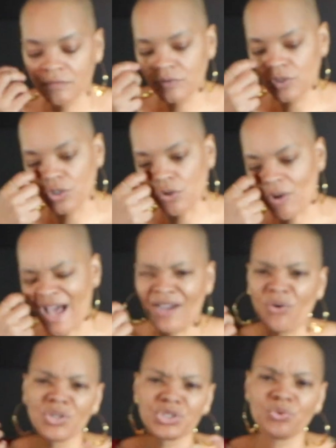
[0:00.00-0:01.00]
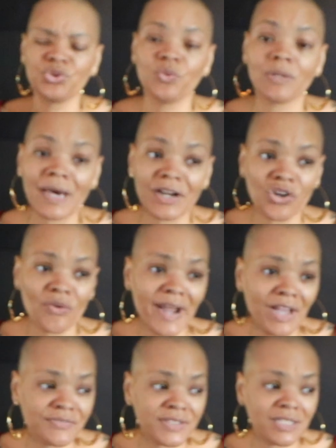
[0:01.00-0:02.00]
You know, I also do a lot of
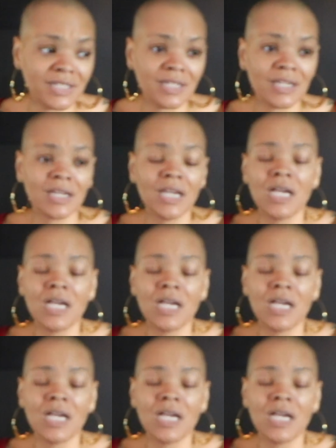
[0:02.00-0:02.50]
crafting.